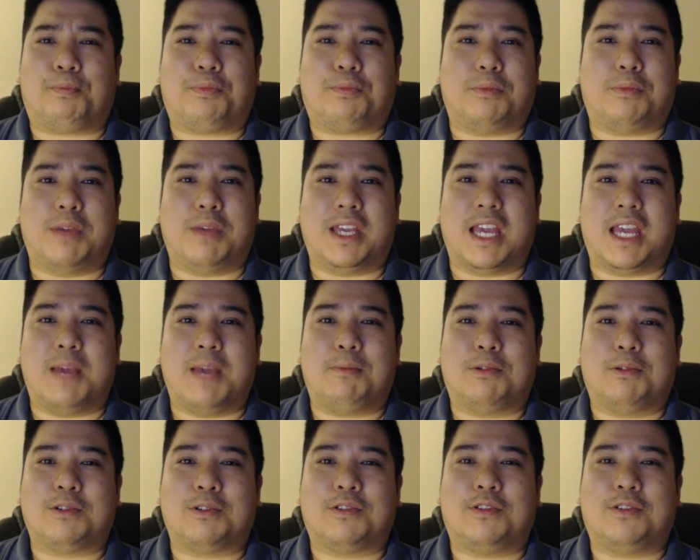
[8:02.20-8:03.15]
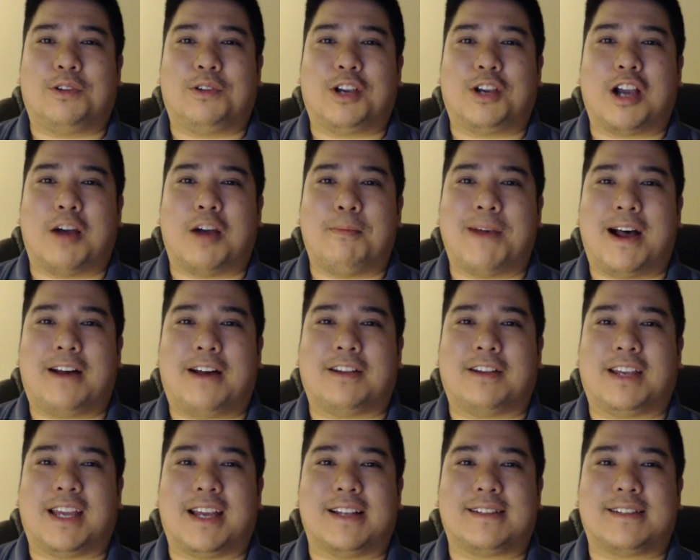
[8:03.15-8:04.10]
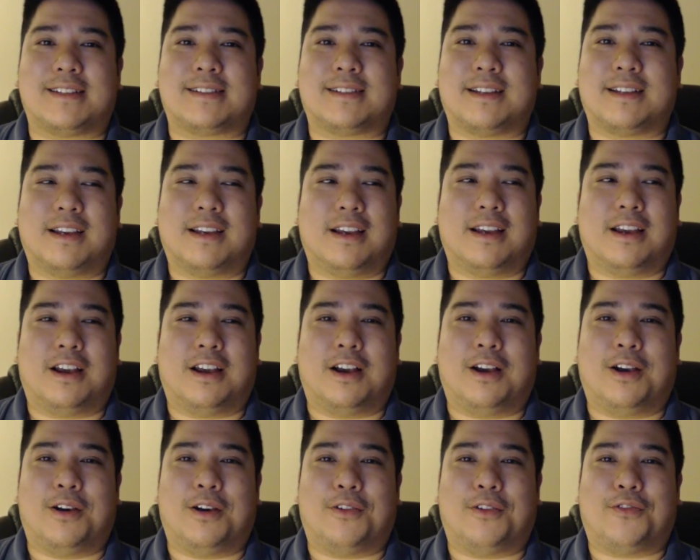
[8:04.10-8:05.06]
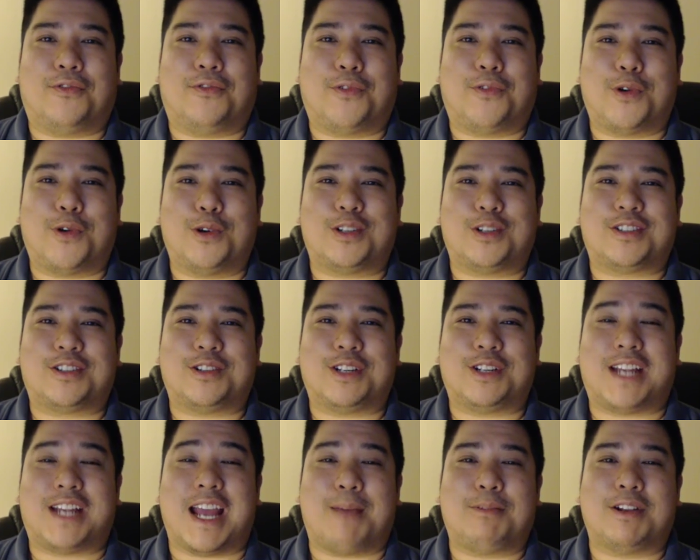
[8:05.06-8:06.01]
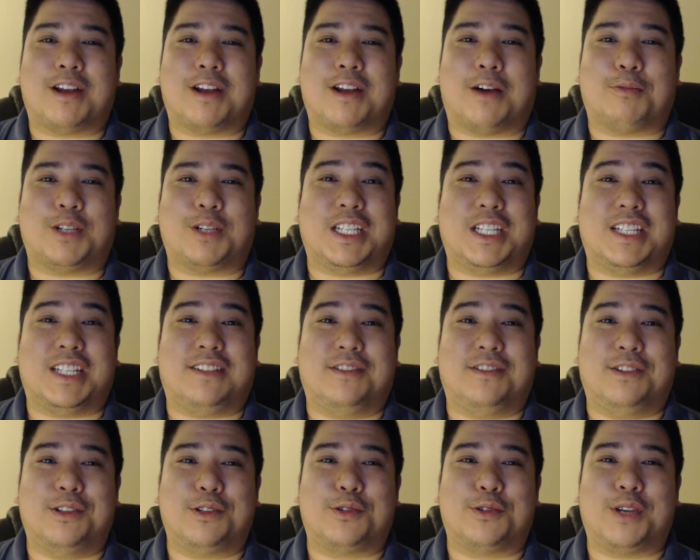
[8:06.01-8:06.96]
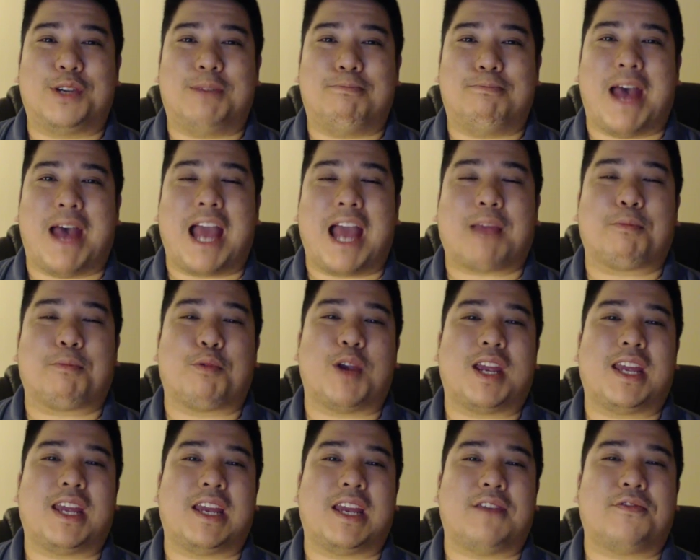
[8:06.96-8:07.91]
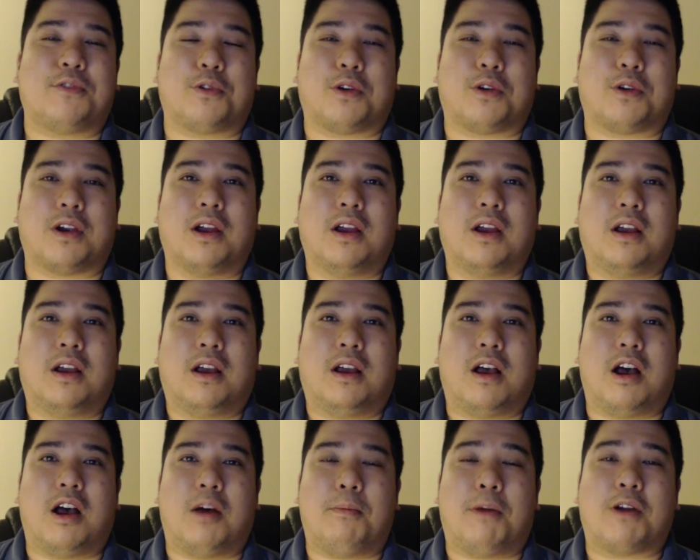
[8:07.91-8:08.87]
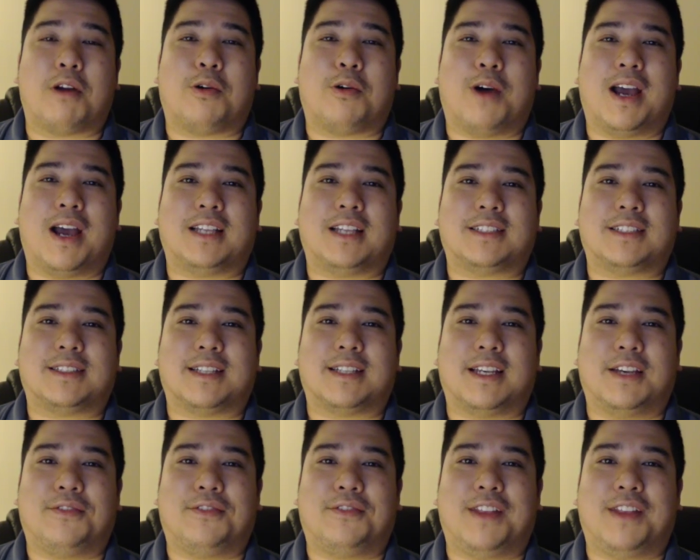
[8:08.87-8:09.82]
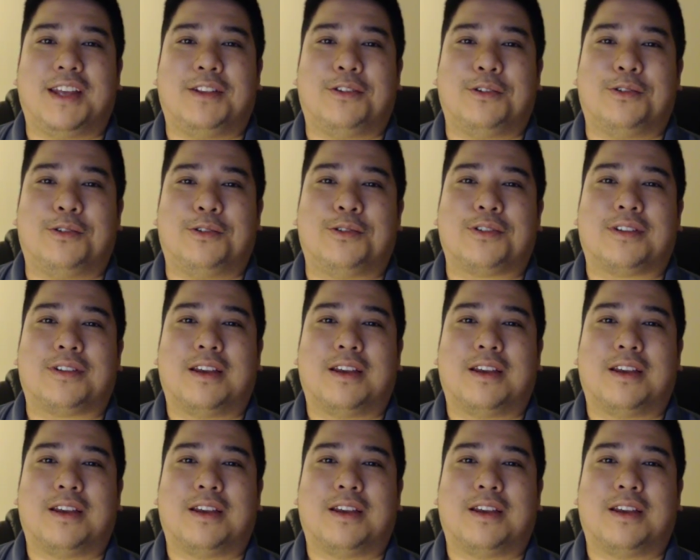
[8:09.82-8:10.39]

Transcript: being able to come out against first turn Camelot, which is usually backbreaking for Mono Ice. If they don't